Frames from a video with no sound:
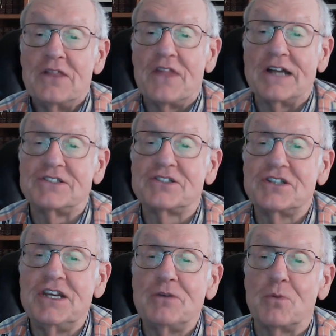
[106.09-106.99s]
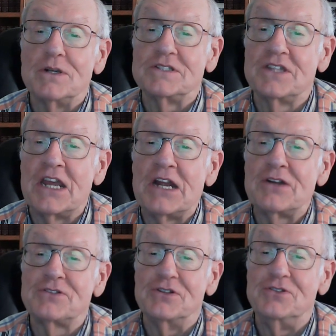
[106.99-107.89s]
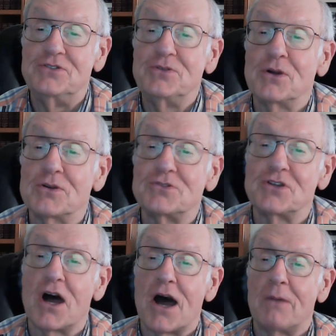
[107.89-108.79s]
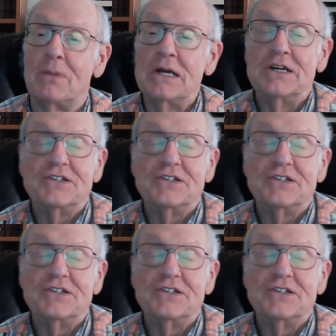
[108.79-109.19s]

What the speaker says: that she was there to do her job